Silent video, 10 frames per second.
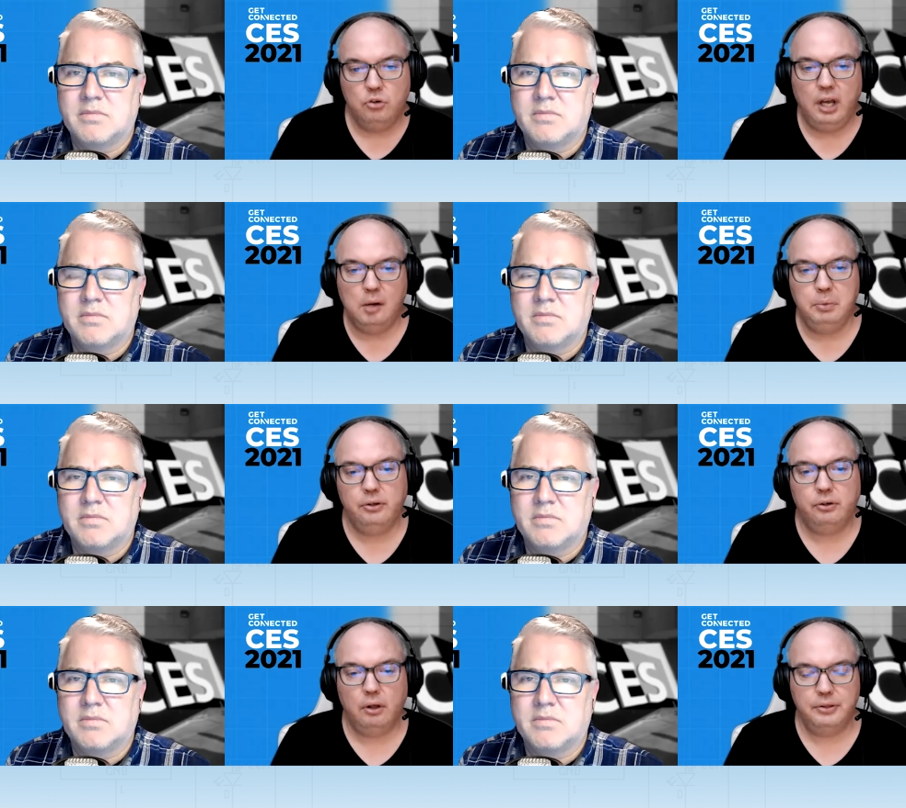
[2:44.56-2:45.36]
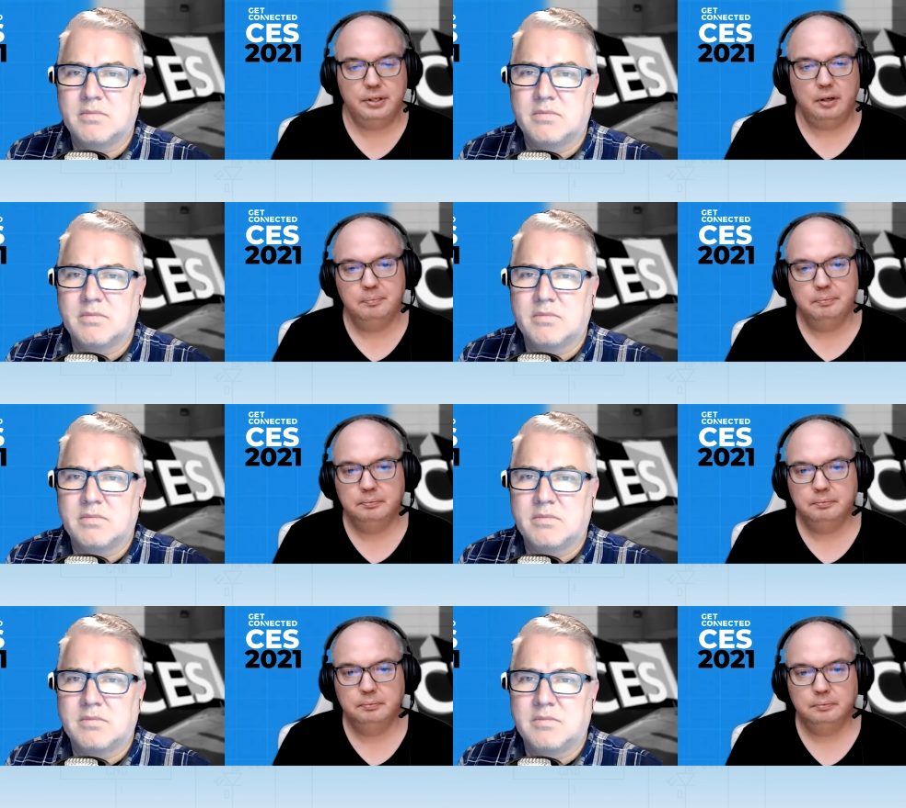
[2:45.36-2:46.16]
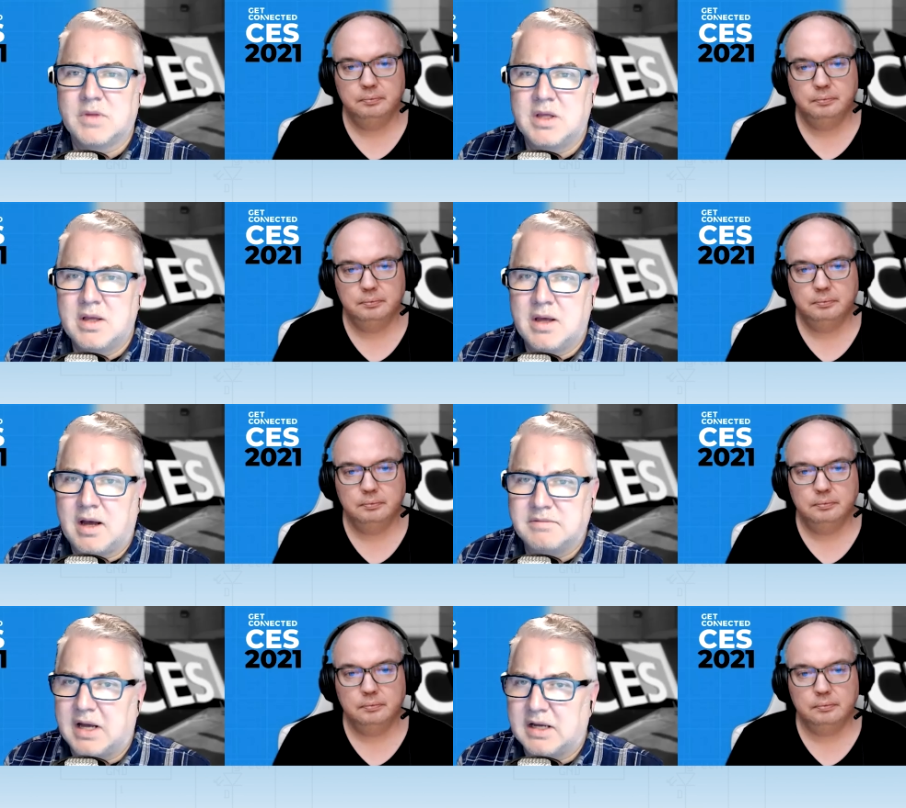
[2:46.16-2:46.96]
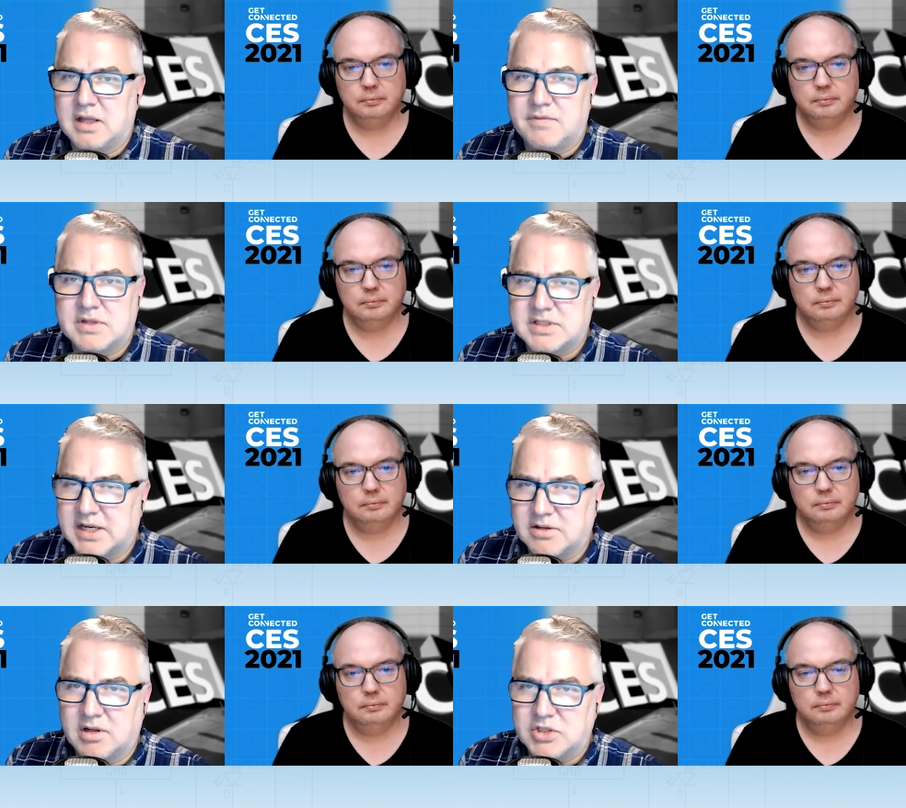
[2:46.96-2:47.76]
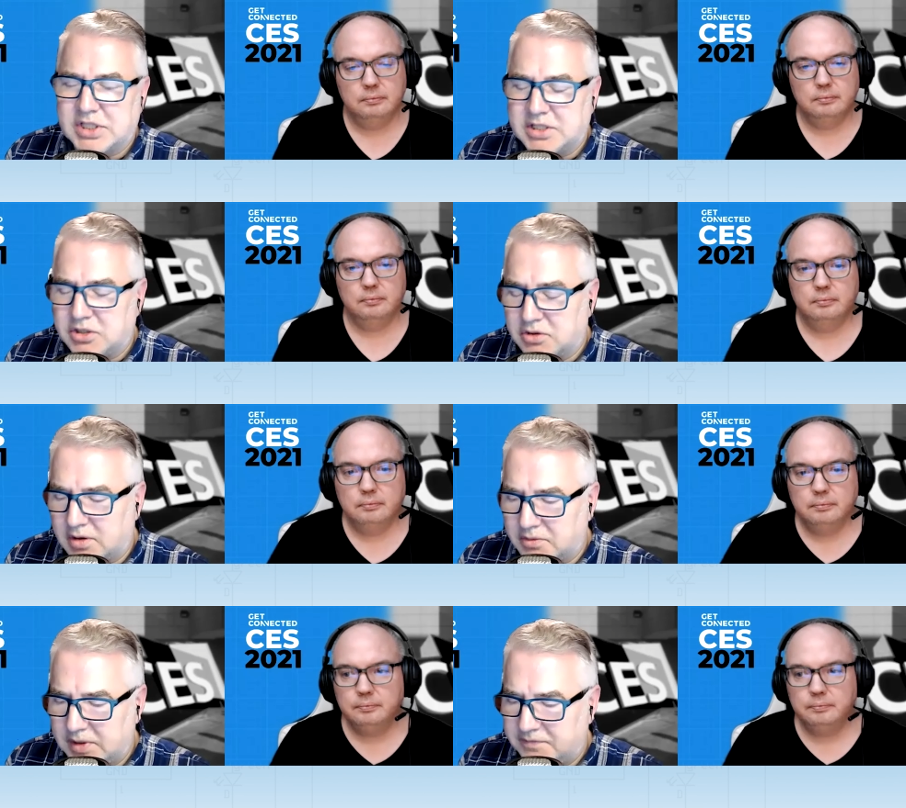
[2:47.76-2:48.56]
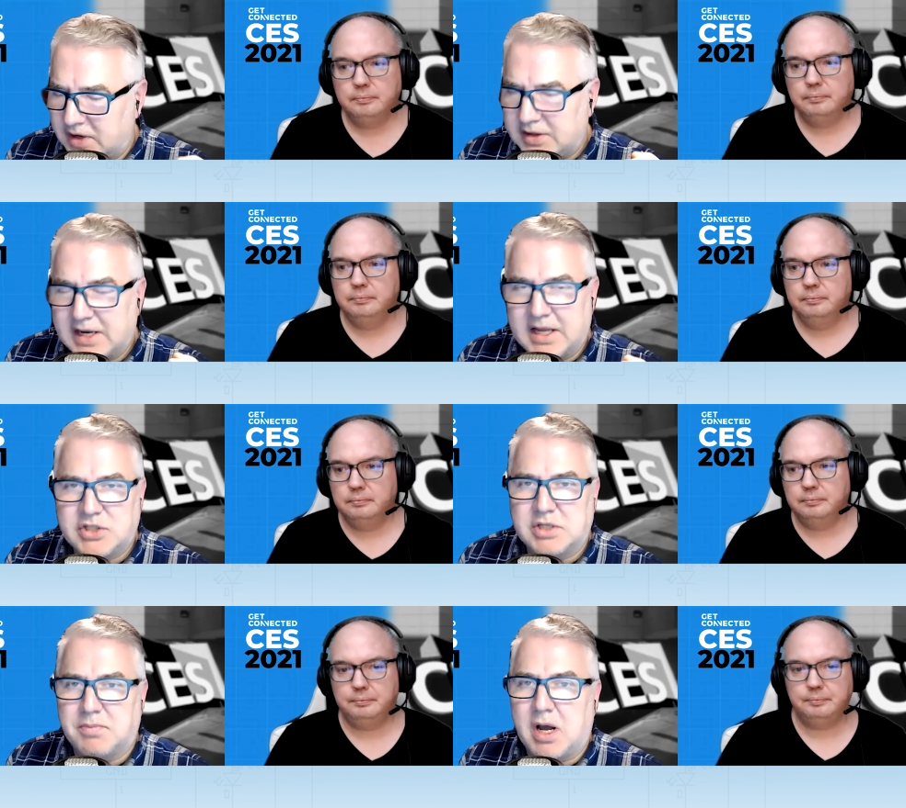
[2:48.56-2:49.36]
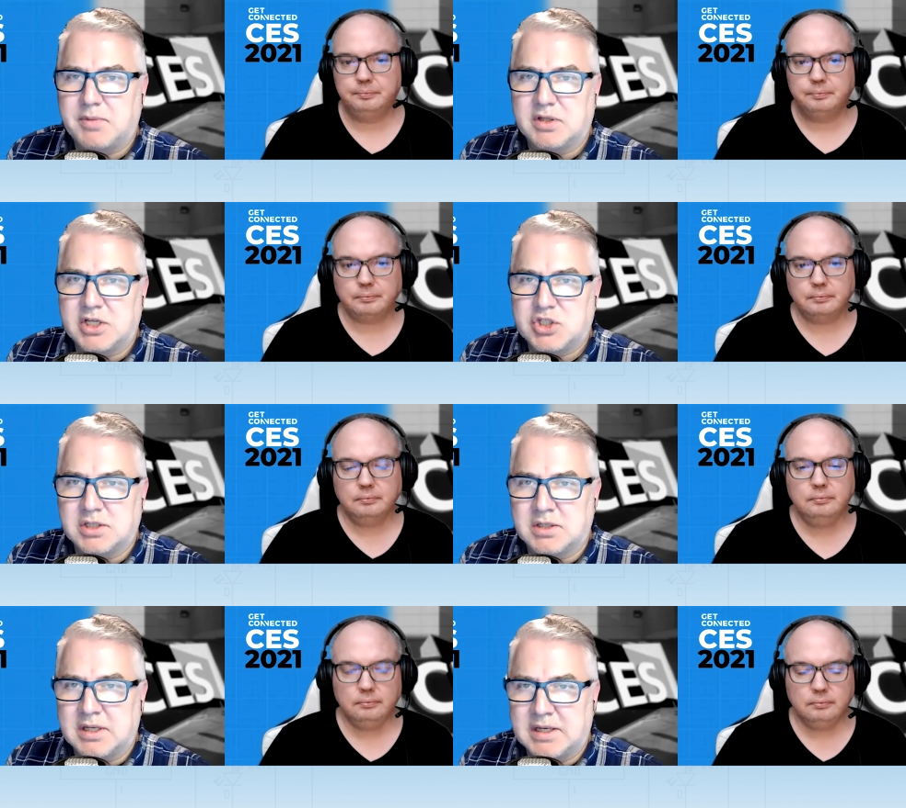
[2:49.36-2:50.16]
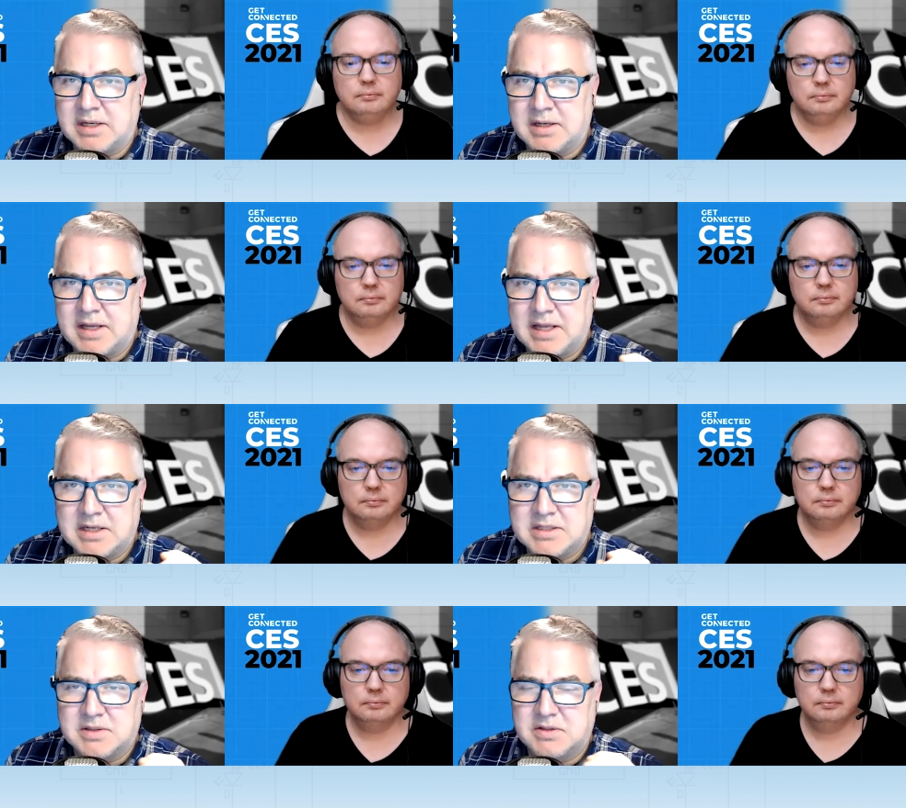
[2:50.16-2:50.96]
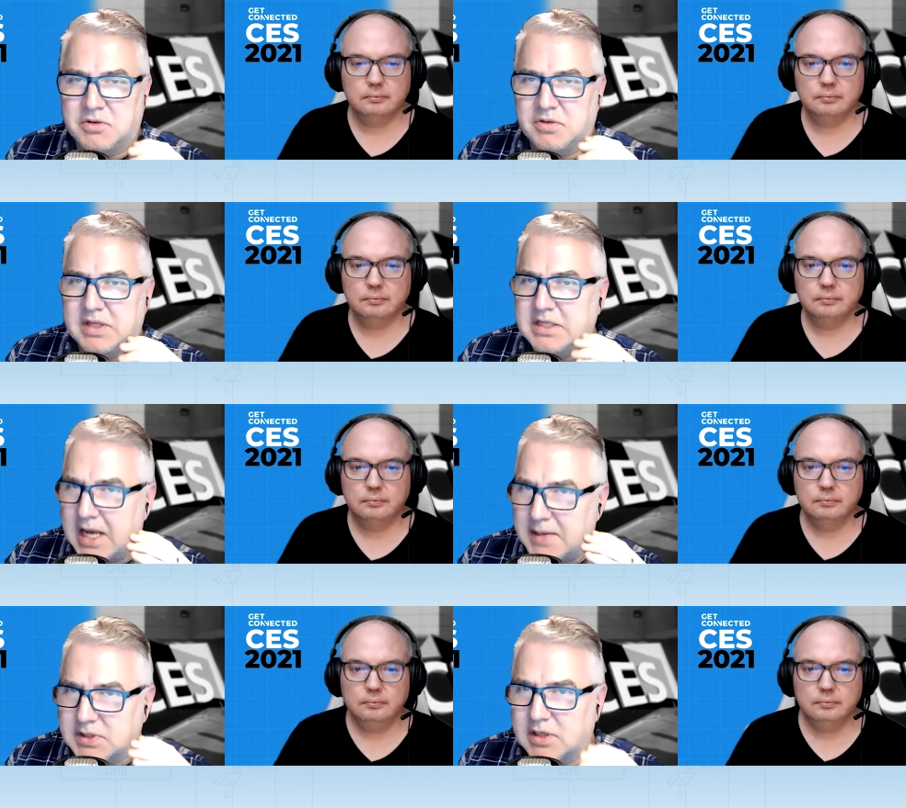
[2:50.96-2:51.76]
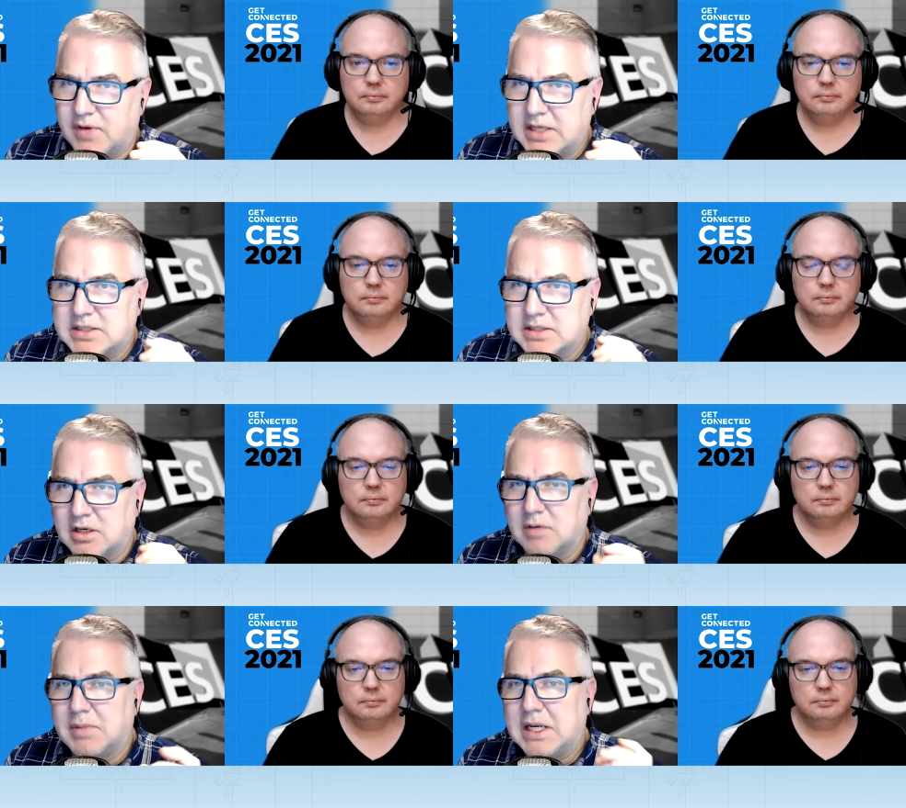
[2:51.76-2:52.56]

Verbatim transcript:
Speaker 1: you can't be there all the time.
Speaker 2: I love this technology, and you know, we've got that aging population, and these types of devices are going to be